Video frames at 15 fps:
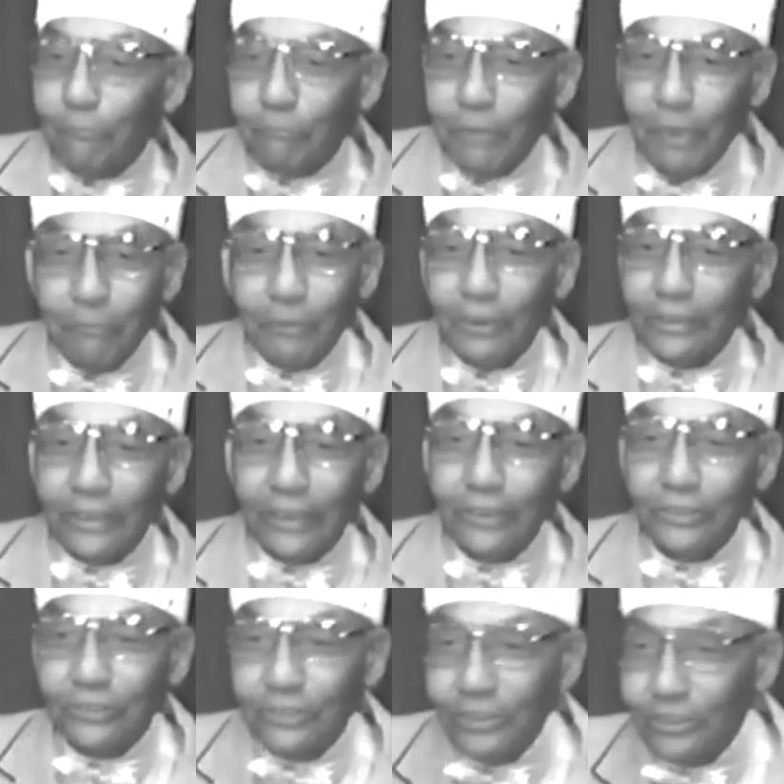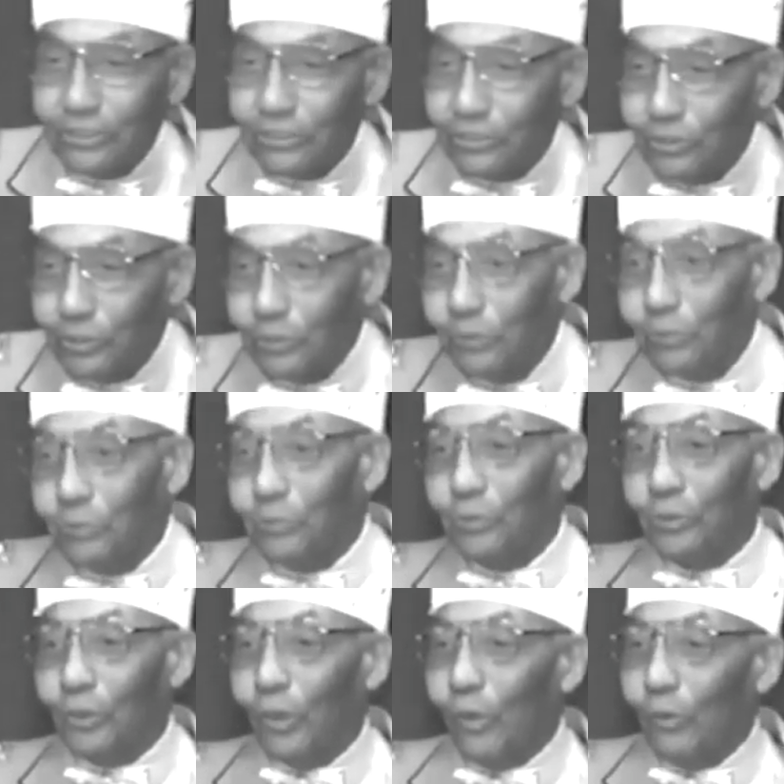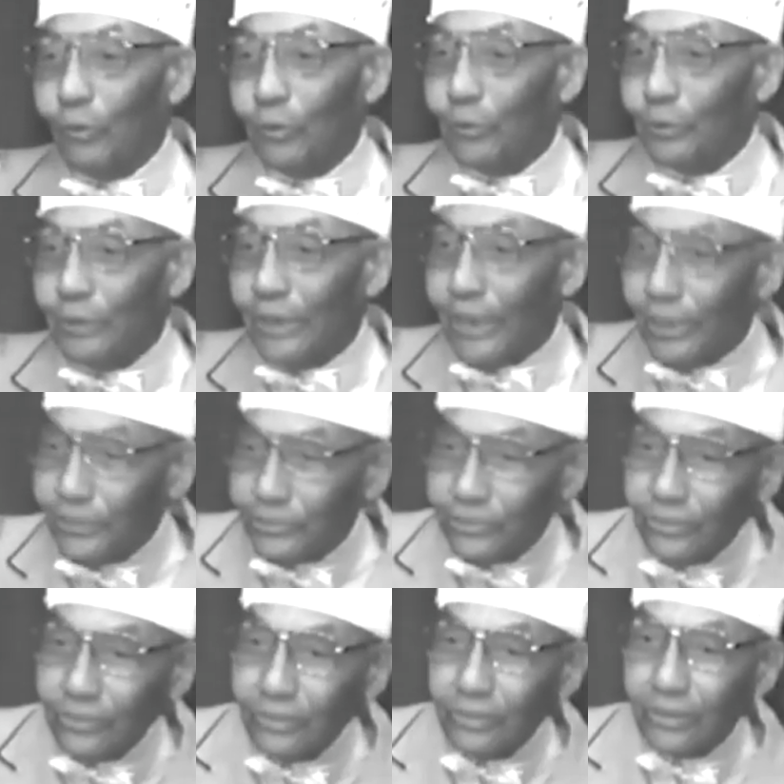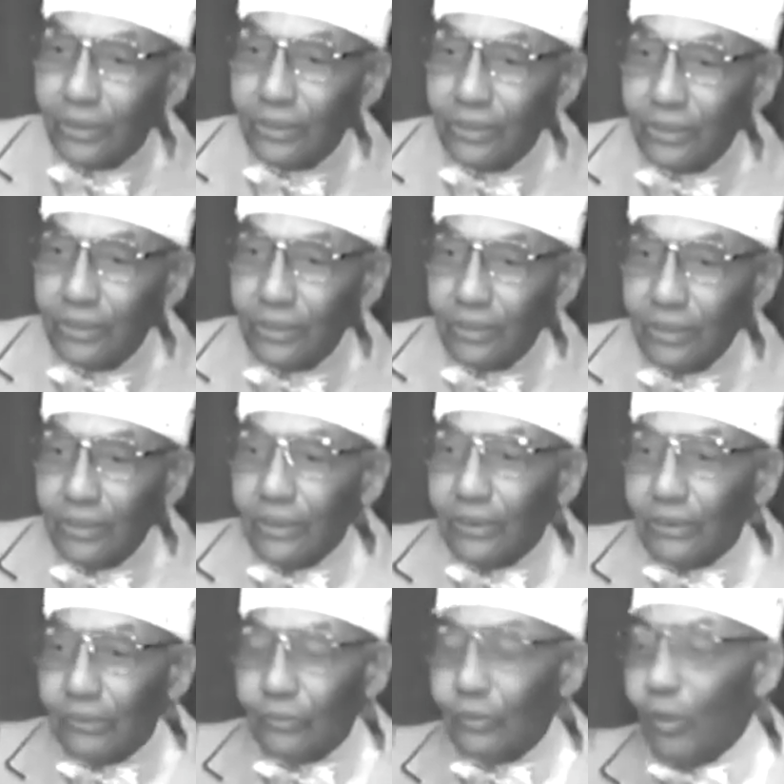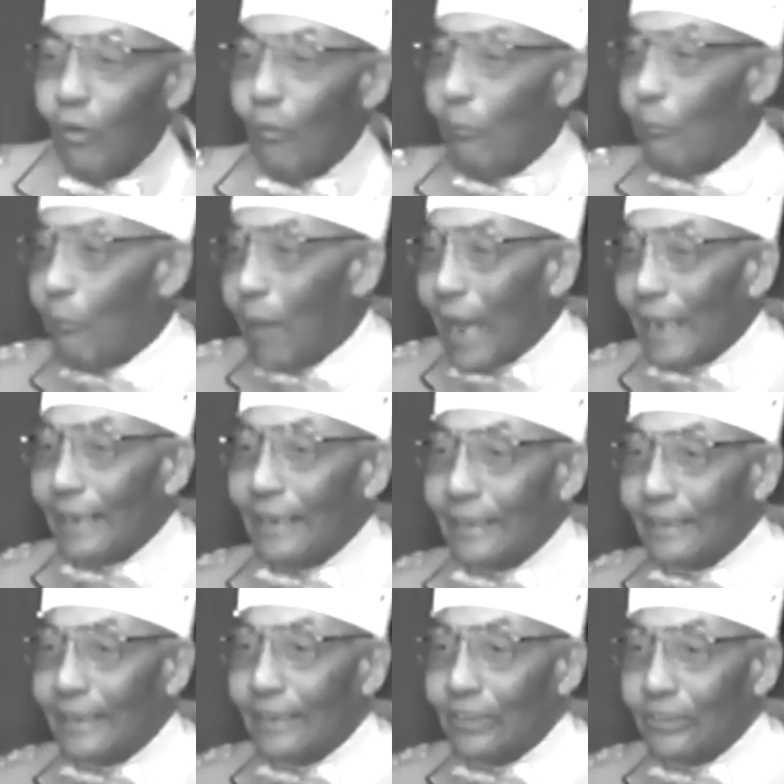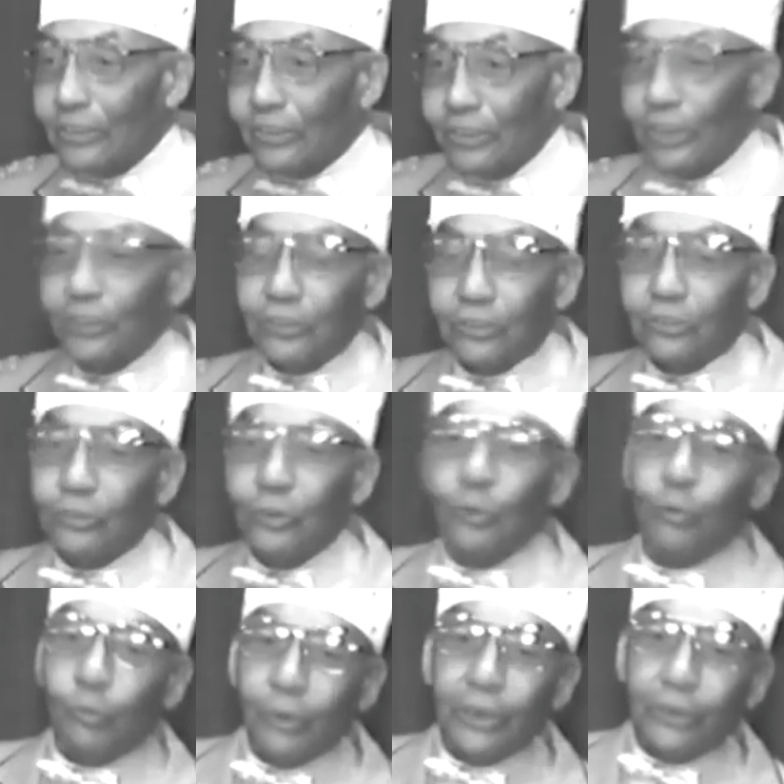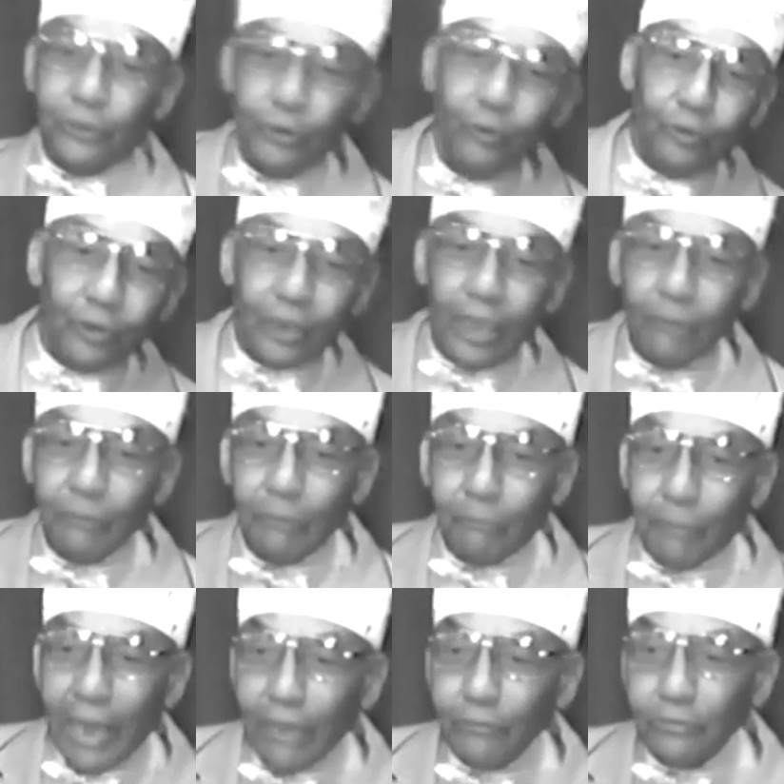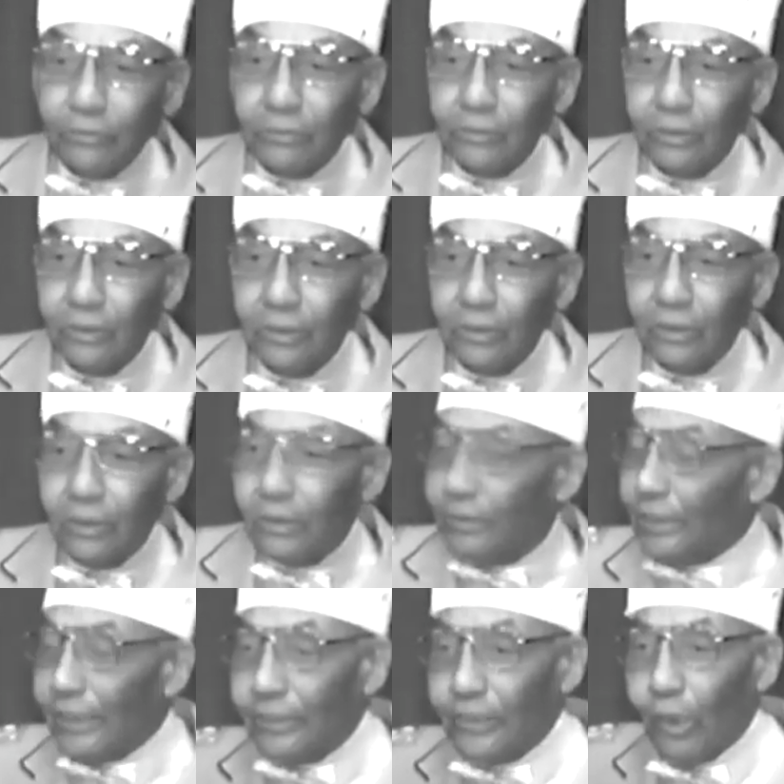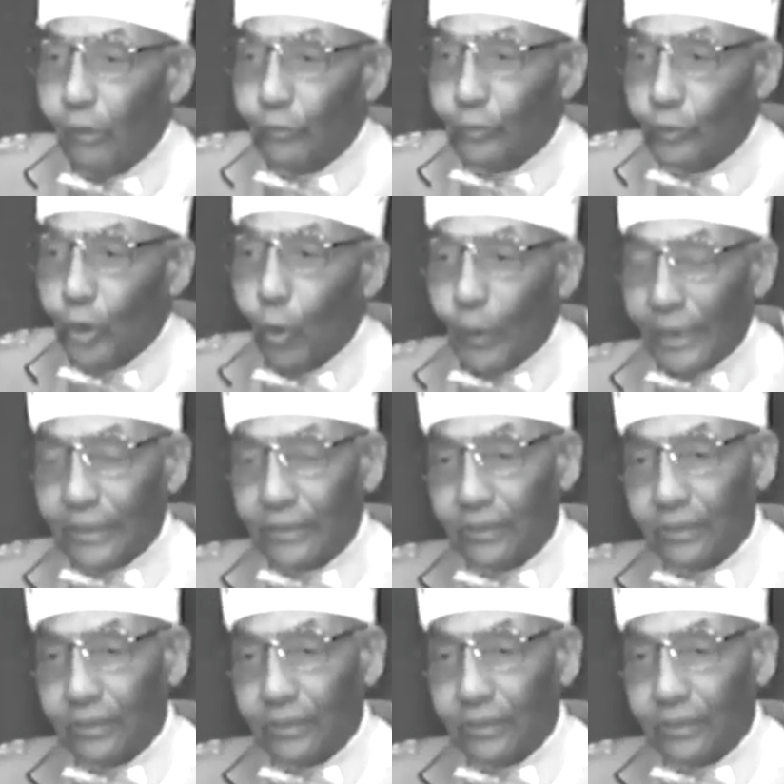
people can teach you your creation. Right. Nobody can teach you when you come about. They don't know it.